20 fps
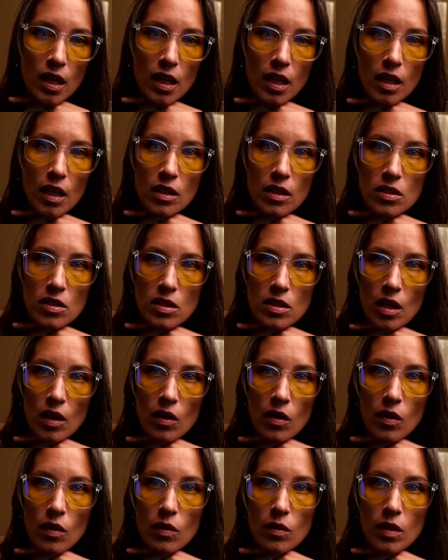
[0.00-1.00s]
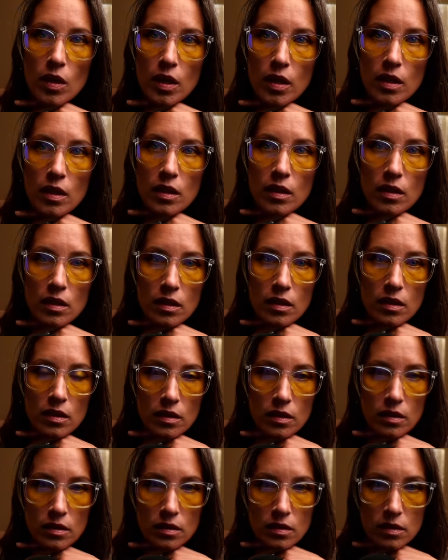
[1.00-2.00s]
So,
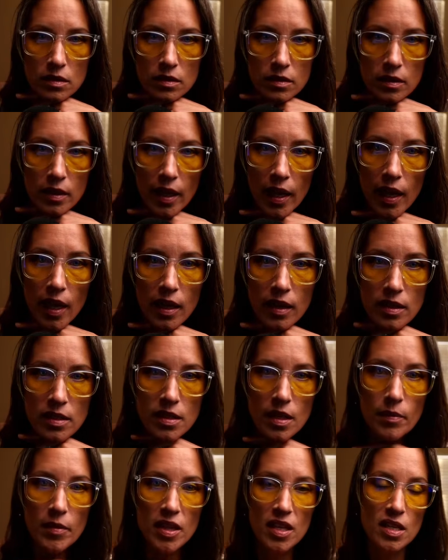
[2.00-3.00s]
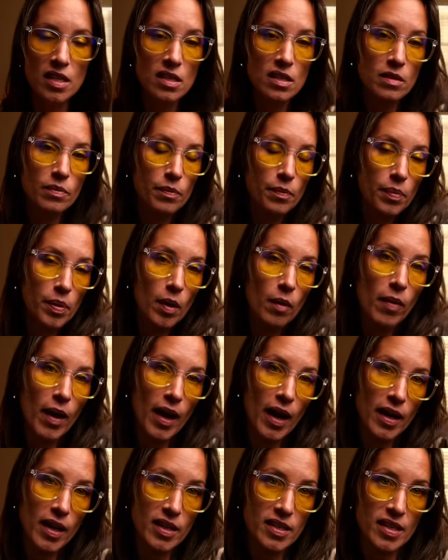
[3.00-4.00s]
and some of these
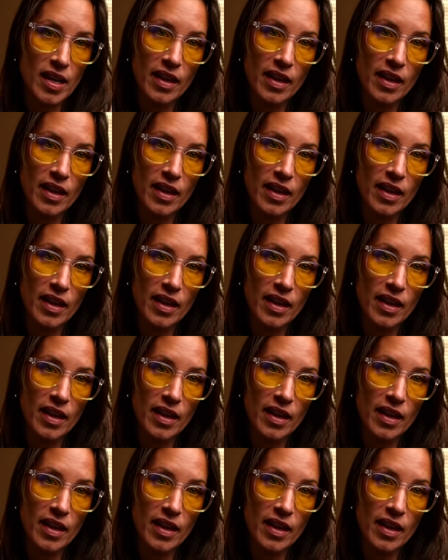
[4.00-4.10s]
probiotics,